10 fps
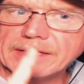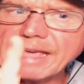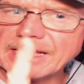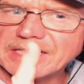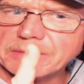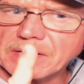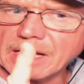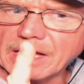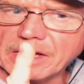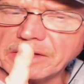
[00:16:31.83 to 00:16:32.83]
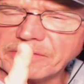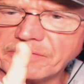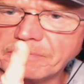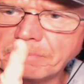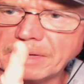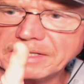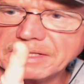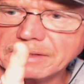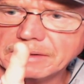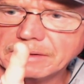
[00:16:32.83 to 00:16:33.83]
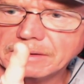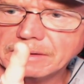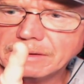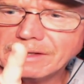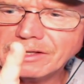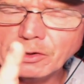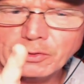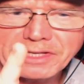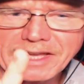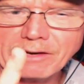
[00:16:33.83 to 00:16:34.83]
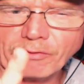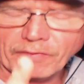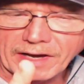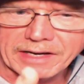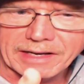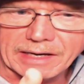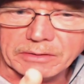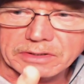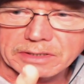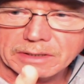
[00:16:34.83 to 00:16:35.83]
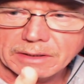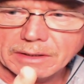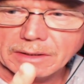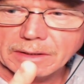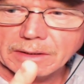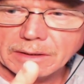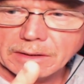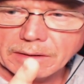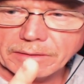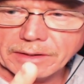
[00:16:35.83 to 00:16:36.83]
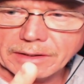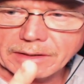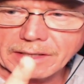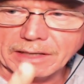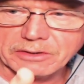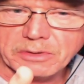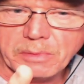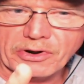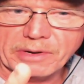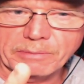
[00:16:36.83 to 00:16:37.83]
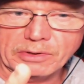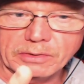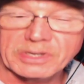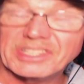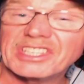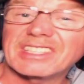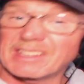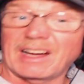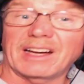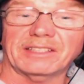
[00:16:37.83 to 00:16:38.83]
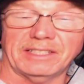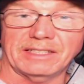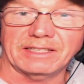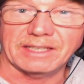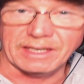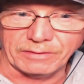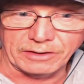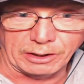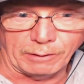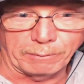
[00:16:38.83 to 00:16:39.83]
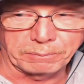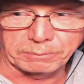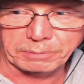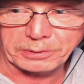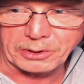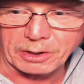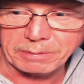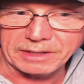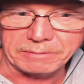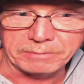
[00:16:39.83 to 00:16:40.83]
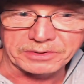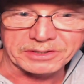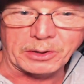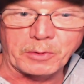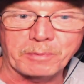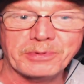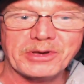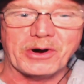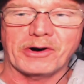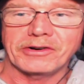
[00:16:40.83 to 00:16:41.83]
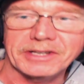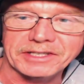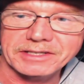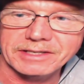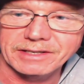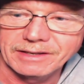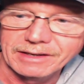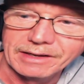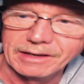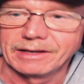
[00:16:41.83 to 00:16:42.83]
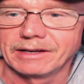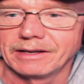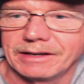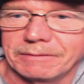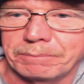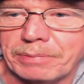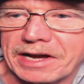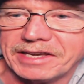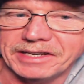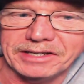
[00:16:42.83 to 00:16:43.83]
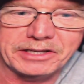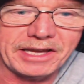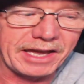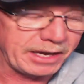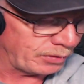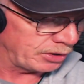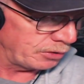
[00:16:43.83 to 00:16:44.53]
Yes Clive but you did find out that the ultramarine blue started giving you problems you know be honest back in the day